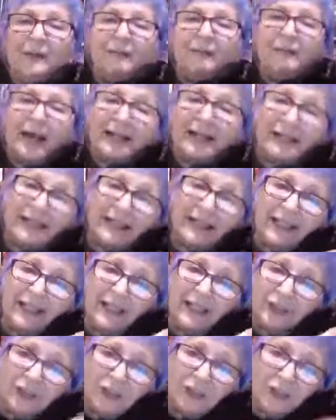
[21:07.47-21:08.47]

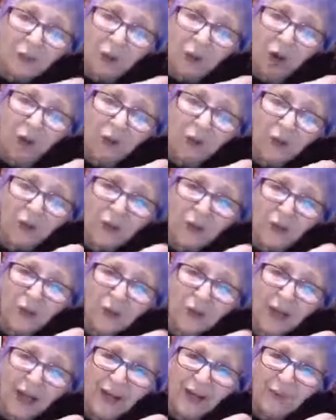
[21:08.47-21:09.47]
messy do
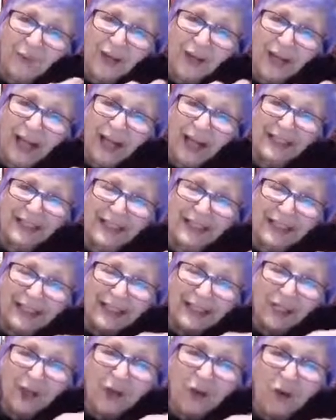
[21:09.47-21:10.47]
over, and when I
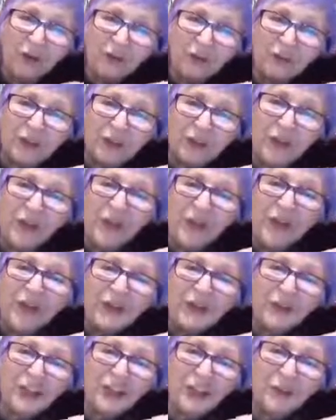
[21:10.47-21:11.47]
did it over,
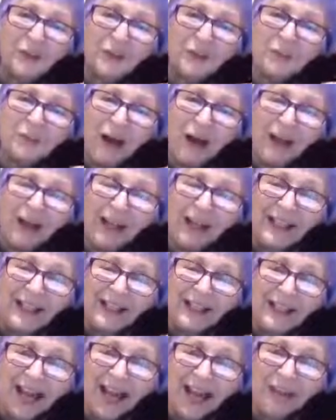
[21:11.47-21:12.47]
she would mark
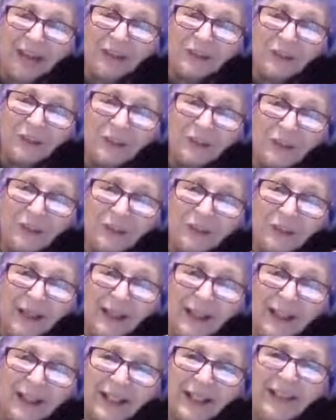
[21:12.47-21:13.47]
it down for
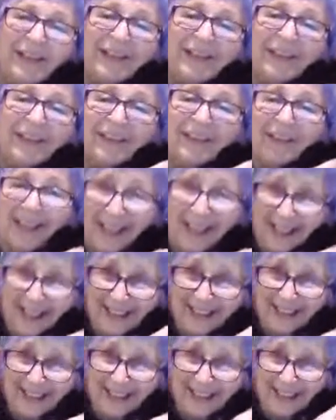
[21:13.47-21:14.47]
being
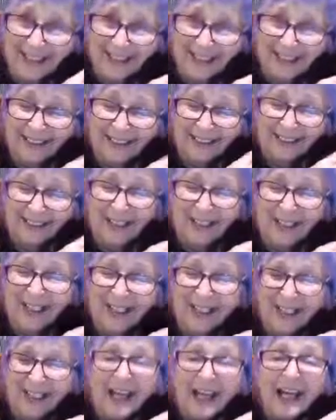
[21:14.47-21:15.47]
late.
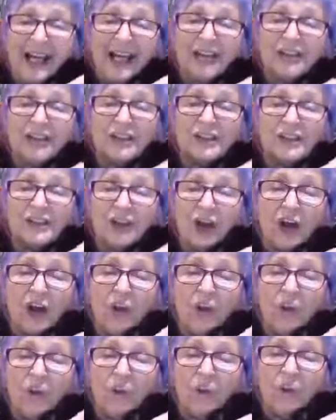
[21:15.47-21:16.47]
Okay.
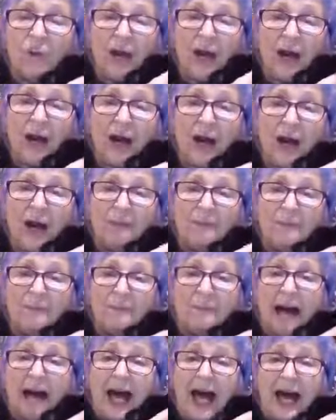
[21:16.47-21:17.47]
So,
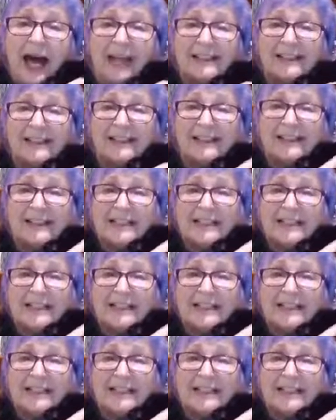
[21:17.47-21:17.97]
but